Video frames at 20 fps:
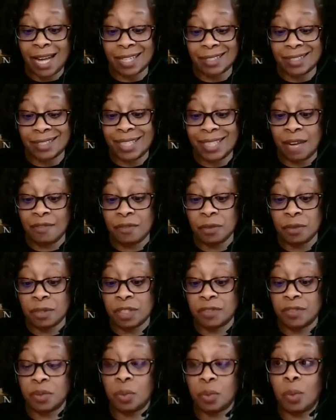several
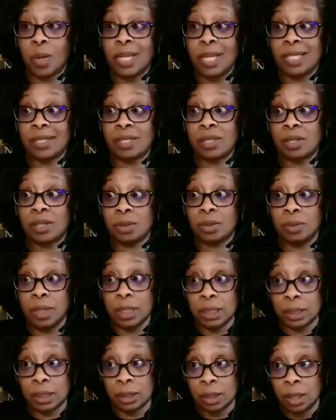different ways to do
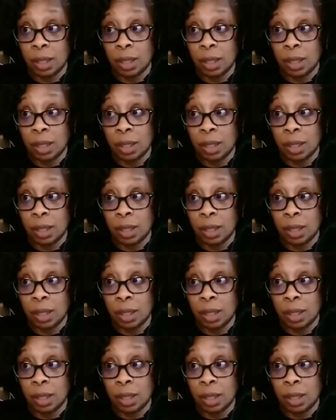it.